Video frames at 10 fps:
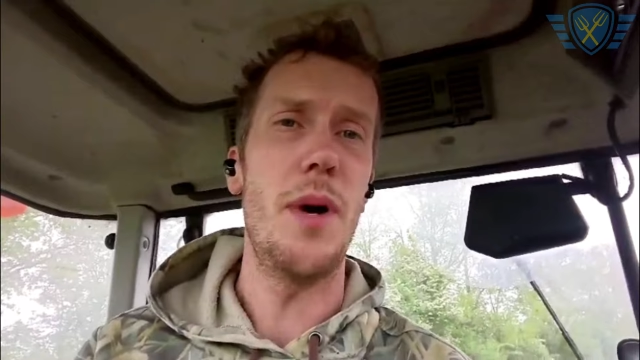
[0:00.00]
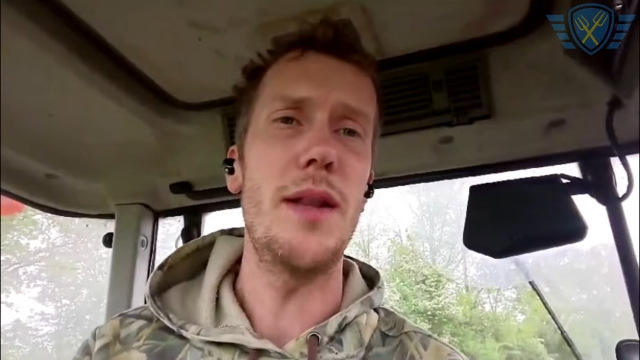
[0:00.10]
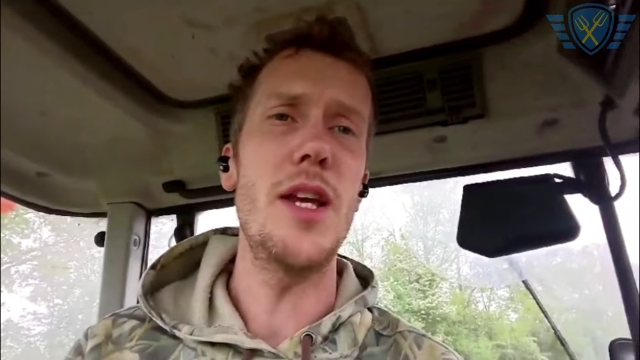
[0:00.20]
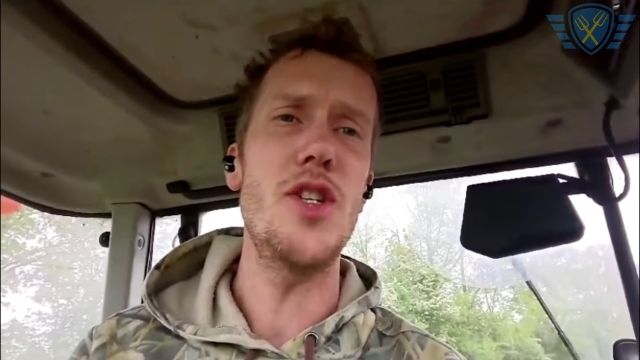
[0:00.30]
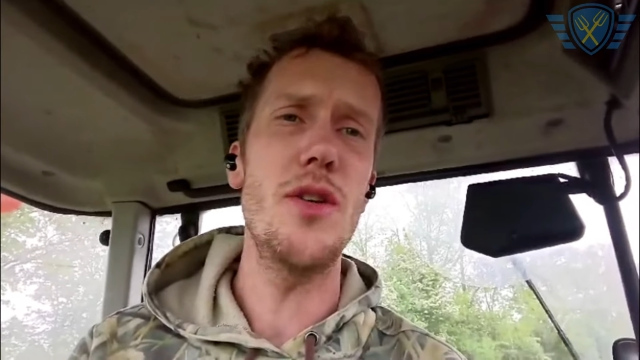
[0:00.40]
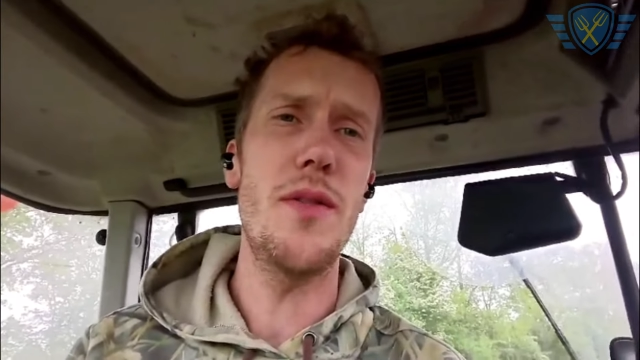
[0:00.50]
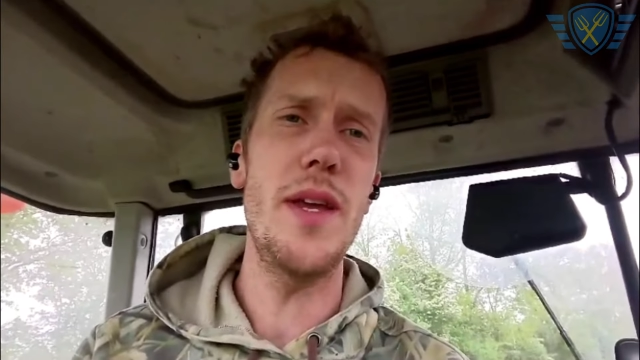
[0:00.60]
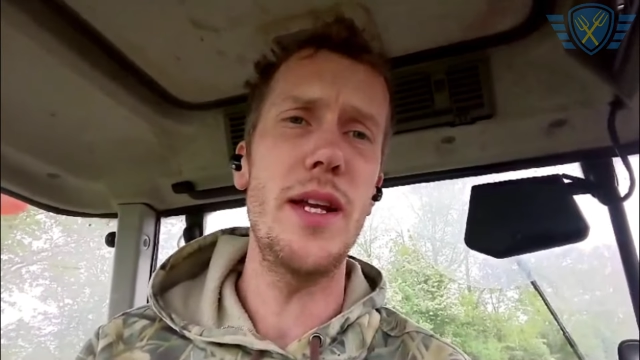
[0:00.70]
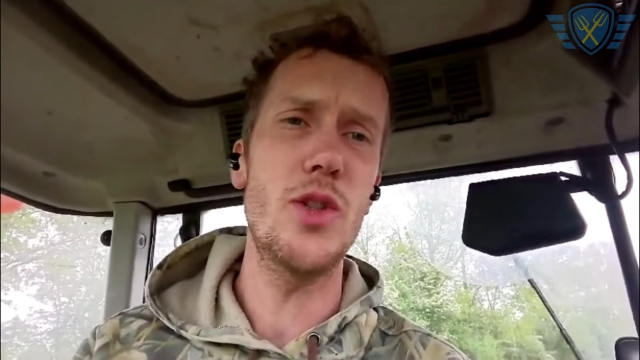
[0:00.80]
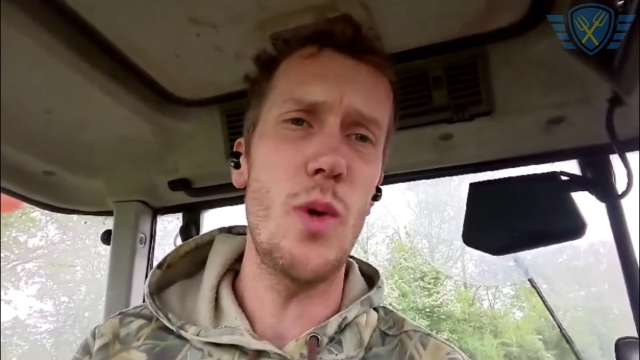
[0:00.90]
But they should
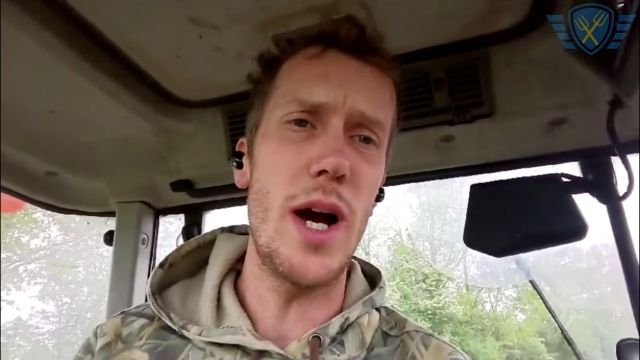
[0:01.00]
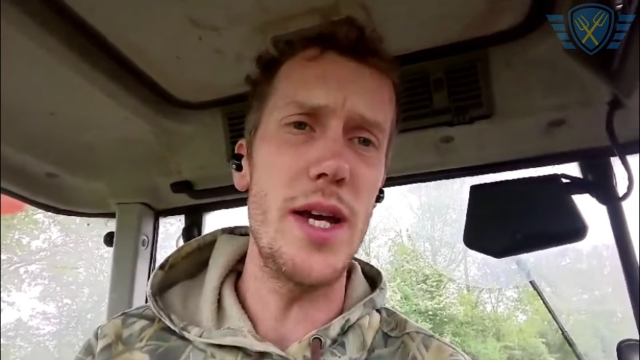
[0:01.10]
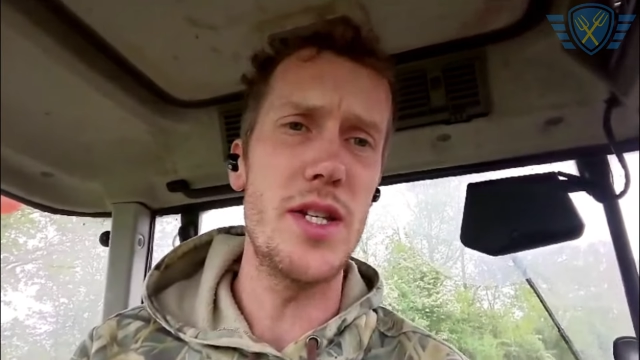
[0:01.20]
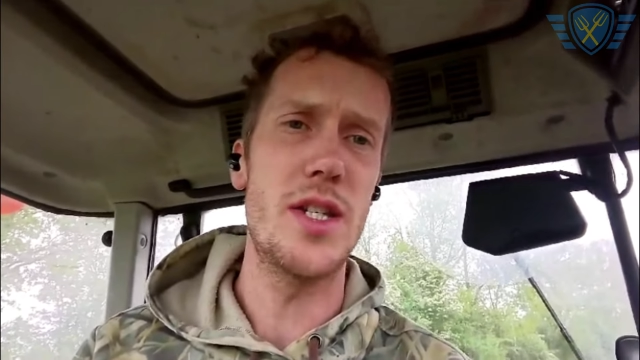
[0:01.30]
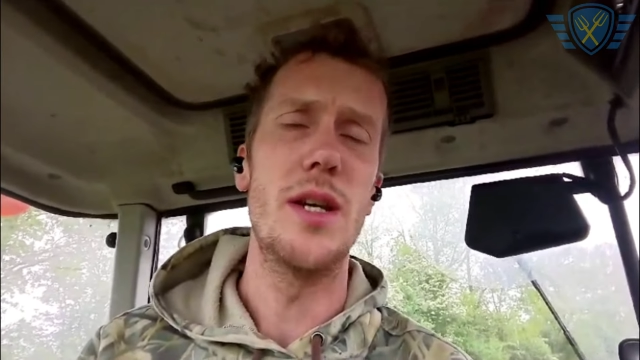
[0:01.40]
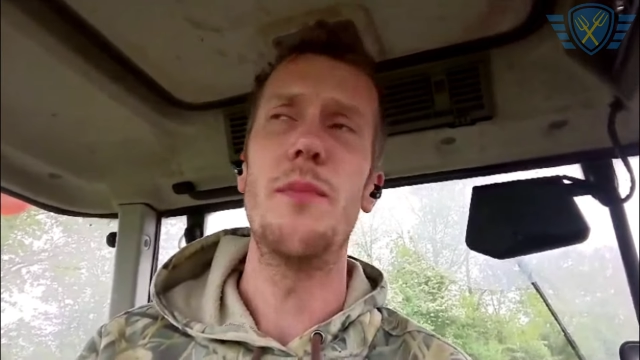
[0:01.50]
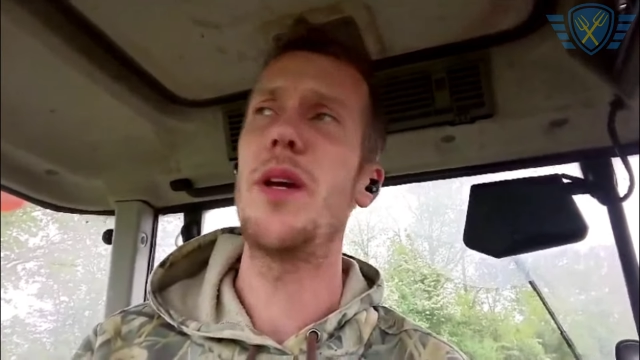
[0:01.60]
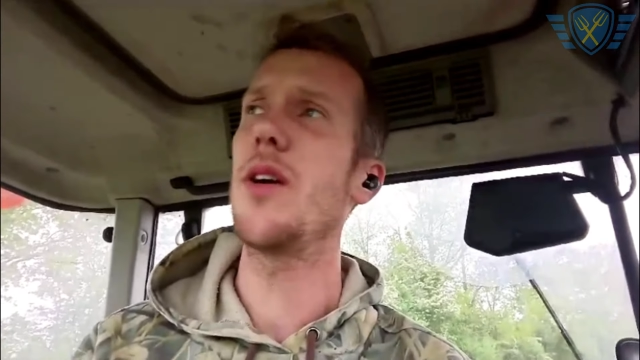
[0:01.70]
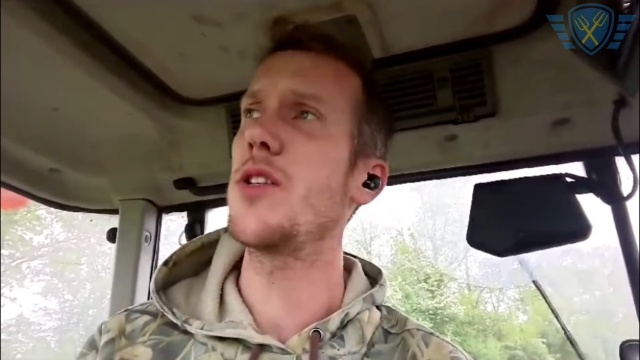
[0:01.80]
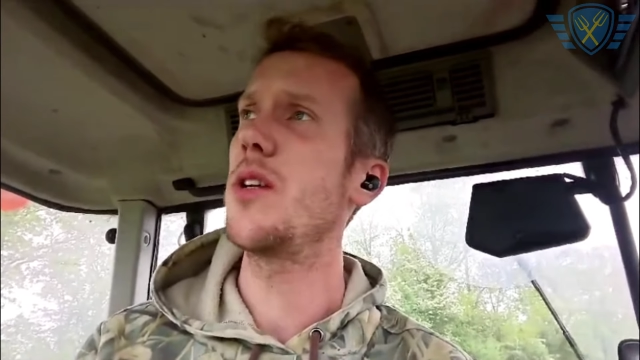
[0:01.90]
think twice,
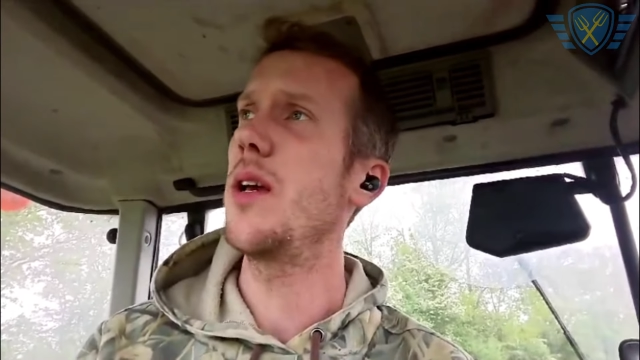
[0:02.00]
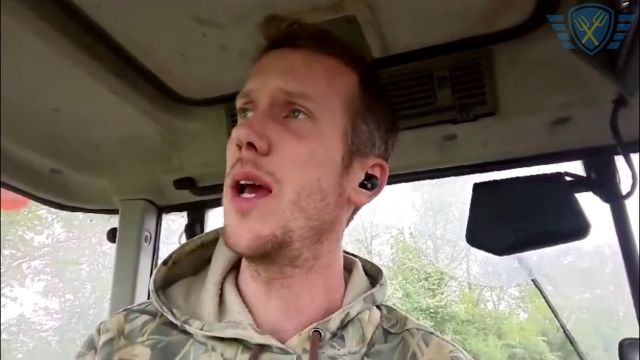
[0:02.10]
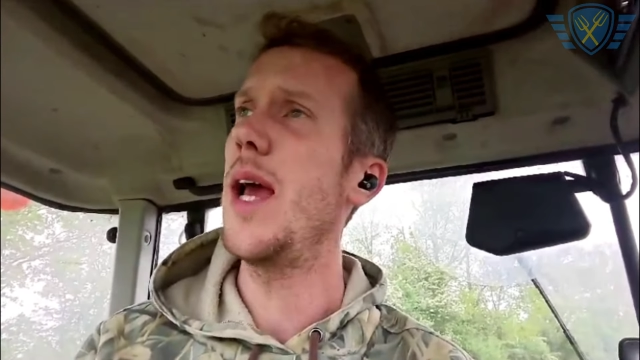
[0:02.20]
because